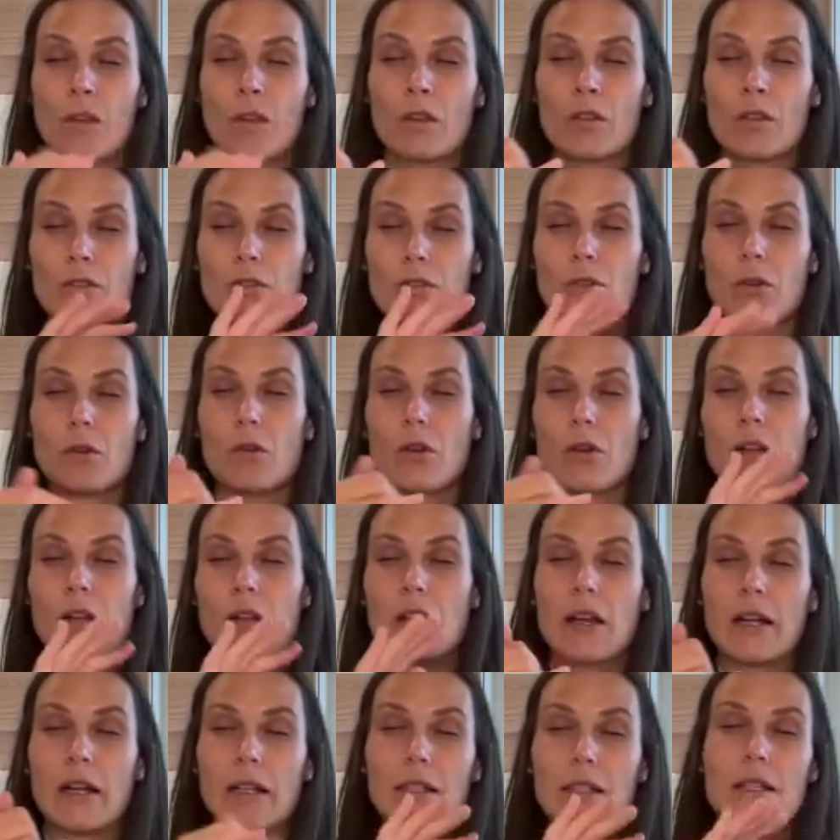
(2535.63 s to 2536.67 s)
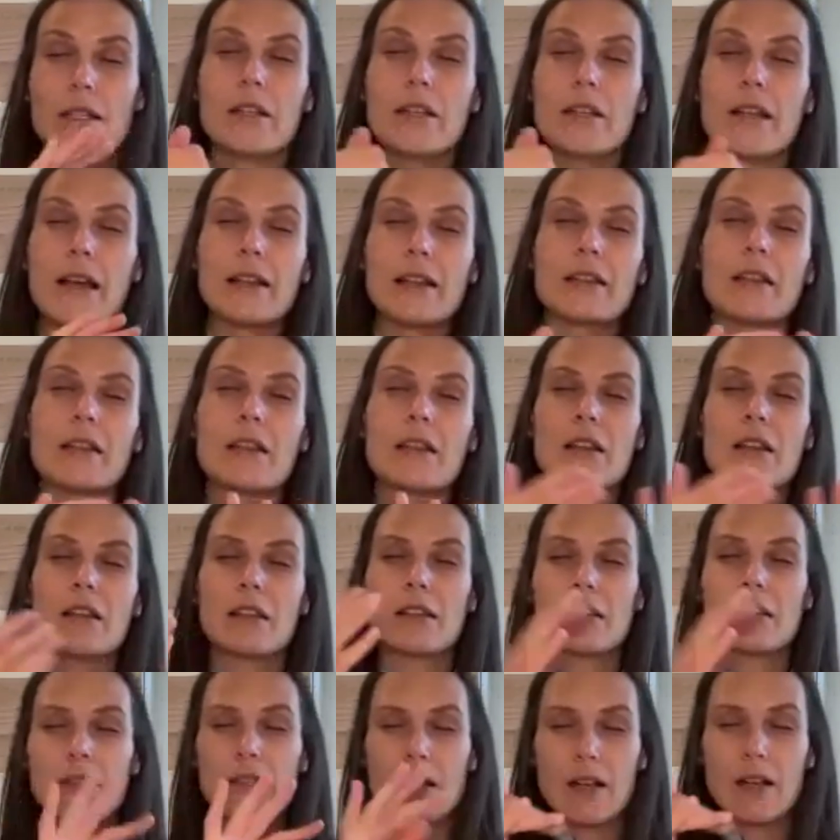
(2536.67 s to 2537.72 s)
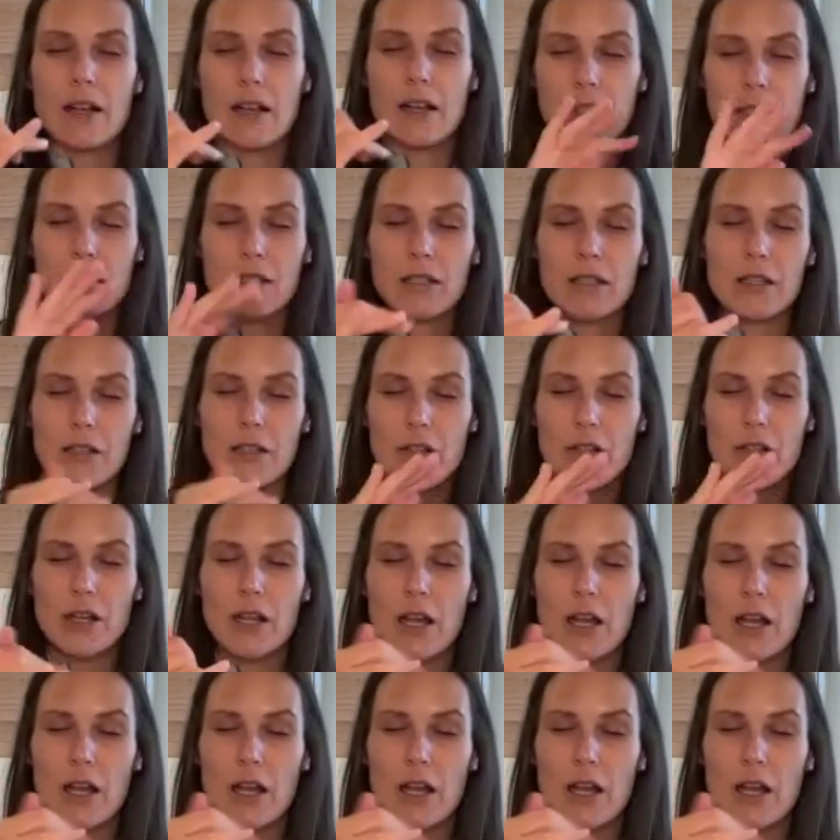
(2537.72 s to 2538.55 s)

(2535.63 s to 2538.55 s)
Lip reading: So I clear that. Then I clear,